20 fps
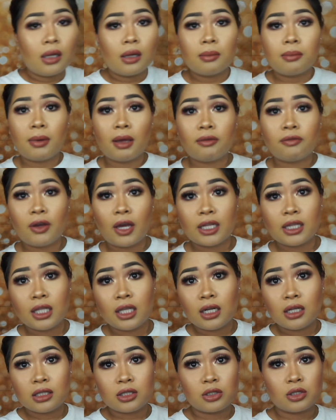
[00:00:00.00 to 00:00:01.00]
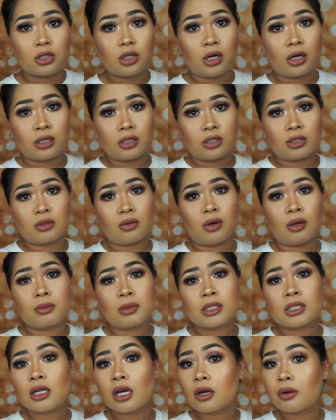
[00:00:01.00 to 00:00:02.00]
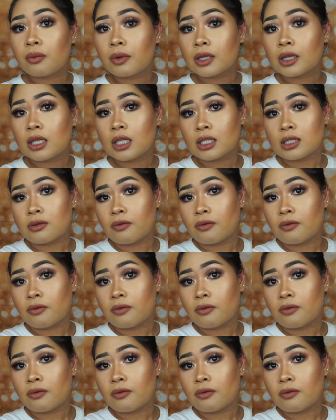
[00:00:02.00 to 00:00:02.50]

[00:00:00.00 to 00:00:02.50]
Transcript: My fan needed to charge, so I'm stuck with this